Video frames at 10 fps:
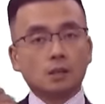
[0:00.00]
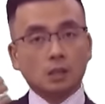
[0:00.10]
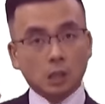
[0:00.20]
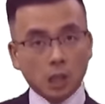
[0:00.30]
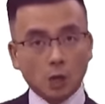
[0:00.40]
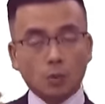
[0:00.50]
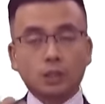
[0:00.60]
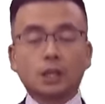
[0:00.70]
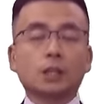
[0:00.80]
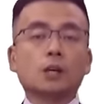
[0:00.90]
lower
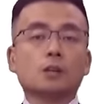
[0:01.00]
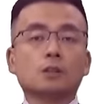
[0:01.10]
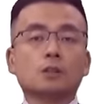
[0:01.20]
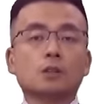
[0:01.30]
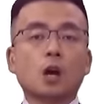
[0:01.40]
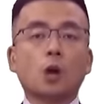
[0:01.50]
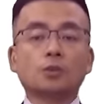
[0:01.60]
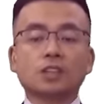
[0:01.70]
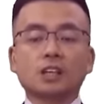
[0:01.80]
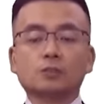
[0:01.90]
than our
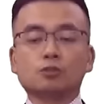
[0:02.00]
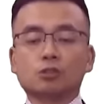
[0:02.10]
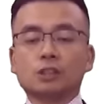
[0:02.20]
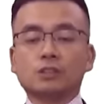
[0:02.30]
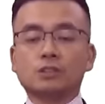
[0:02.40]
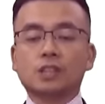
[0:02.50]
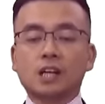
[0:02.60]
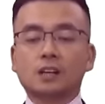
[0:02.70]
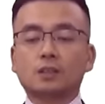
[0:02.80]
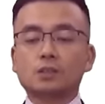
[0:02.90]
own country's
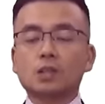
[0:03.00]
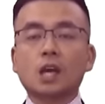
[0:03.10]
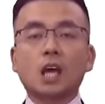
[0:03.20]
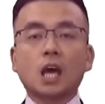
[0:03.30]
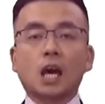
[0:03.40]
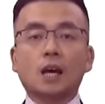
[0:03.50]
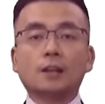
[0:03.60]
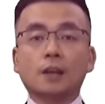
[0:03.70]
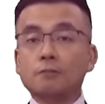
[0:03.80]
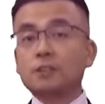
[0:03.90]
tax.
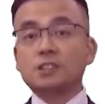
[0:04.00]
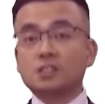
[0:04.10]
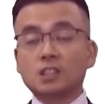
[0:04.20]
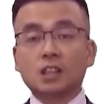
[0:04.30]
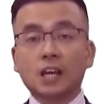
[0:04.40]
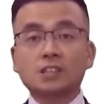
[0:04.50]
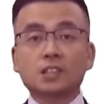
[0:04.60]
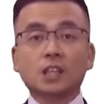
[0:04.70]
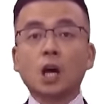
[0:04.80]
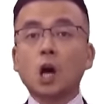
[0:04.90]
If this is the case,
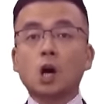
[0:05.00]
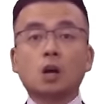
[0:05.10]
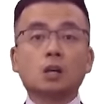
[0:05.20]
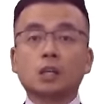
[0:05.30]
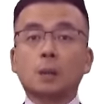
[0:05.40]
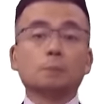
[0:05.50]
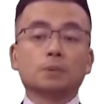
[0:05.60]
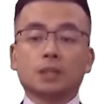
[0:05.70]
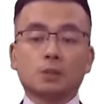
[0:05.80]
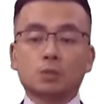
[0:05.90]
then our
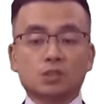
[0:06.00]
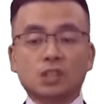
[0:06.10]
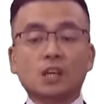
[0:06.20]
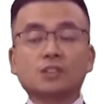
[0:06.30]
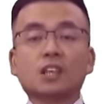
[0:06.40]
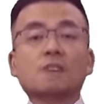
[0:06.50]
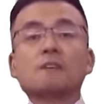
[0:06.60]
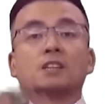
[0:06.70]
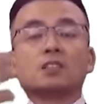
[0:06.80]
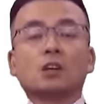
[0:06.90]
company will certainly
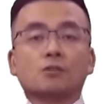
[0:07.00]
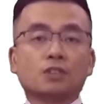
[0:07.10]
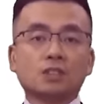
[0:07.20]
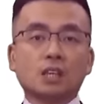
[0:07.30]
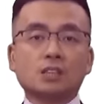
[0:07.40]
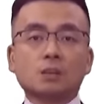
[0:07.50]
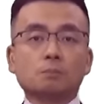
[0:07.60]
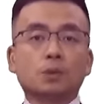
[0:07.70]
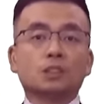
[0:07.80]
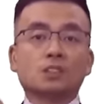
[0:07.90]
invest in overseas
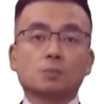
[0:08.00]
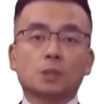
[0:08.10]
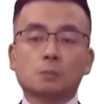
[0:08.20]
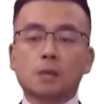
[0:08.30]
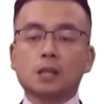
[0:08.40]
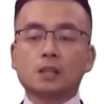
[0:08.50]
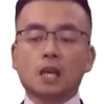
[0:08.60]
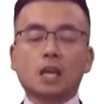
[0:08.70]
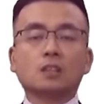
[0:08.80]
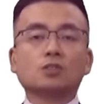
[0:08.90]
and bring this money back
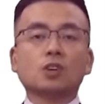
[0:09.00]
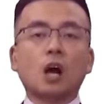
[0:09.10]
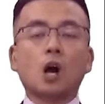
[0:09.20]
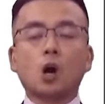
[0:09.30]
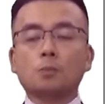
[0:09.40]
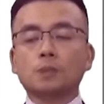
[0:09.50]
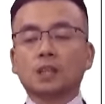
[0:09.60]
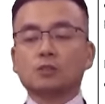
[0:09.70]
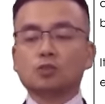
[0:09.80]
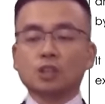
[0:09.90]
into our home
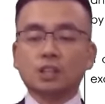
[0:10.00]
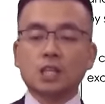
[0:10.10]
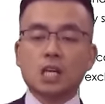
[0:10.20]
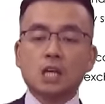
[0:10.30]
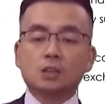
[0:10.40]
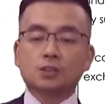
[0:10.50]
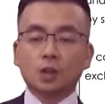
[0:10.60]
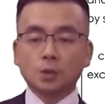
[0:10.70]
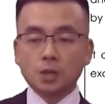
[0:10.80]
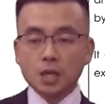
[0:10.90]
country.
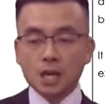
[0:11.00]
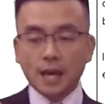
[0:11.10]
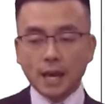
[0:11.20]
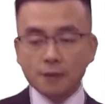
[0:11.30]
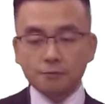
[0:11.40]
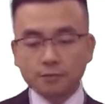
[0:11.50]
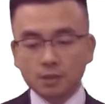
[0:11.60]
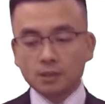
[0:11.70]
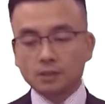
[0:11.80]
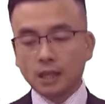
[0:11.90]
So if
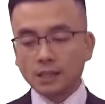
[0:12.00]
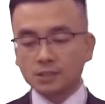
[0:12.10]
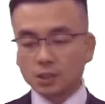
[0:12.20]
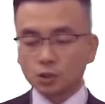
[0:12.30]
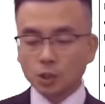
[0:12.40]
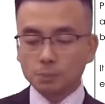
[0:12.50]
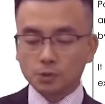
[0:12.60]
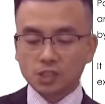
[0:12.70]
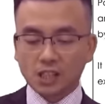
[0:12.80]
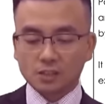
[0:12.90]
there's a double
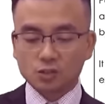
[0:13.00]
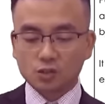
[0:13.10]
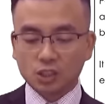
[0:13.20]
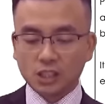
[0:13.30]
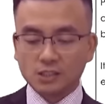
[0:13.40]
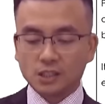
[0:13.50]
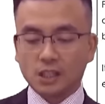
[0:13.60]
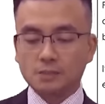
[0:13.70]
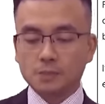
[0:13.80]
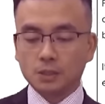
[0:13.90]
tax
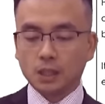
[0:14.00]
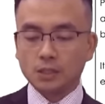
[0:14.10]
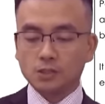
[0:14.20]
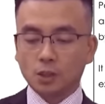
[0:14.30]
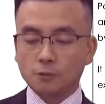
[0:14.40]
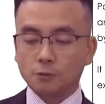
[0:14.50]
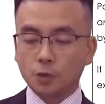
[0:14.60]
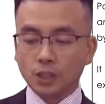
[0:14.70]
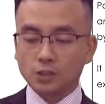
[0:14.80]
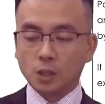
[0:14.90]
treaty, okay, so
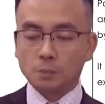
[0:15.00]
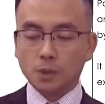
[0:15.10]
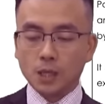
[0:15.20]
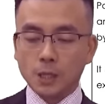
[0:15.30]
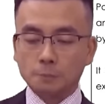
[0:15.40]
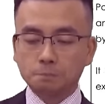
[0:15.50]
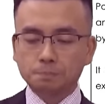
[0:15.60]
for example here,